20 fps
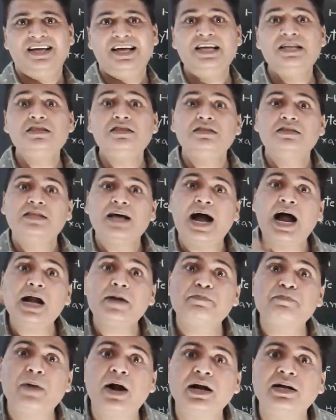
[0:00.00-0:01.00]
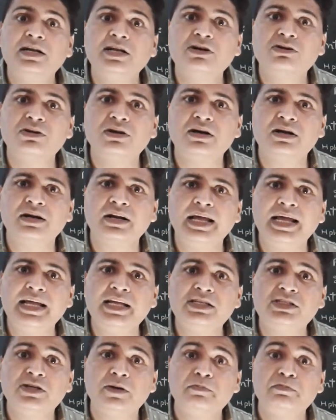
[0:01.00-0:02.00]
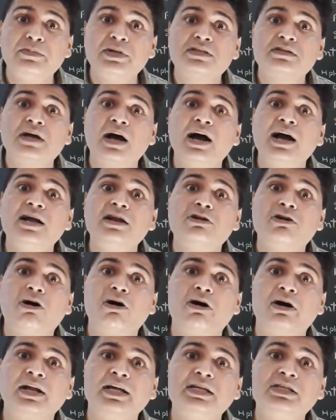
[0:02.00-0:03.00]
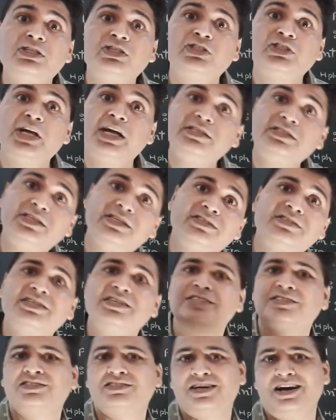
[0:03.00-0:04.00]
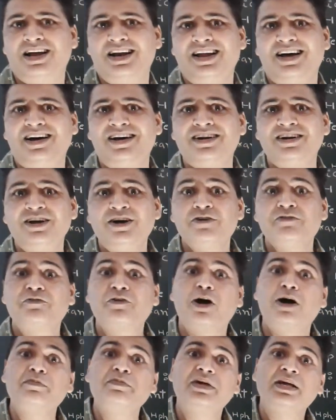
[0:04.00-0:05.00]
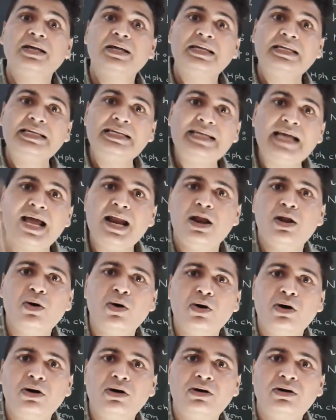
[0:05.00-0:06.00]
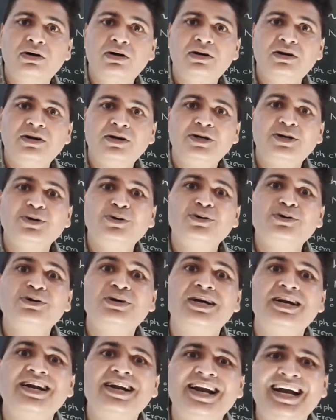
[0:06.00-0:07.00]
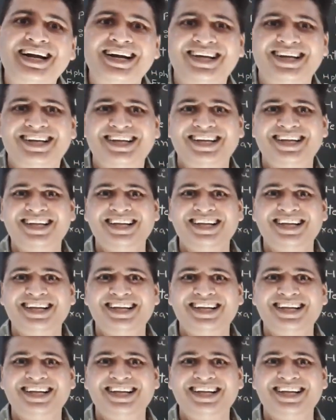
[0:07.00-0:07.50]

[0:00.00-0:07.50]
In that particular range, methyl orange changes its color from yellow to red.